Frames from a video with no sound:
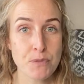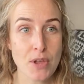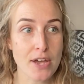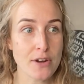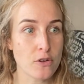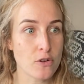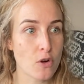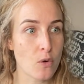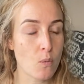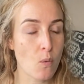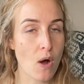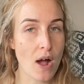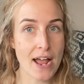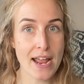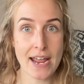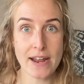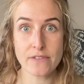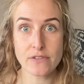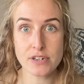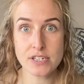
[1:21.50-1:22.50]
I don't know why
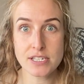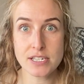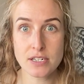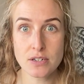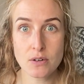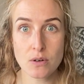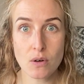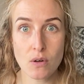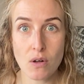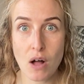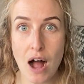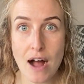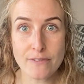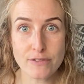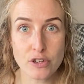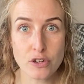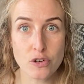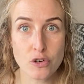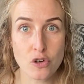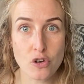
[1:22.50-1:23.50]
every single
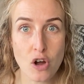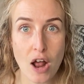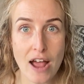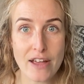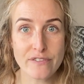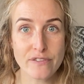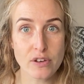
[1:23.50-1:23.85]
afternoon I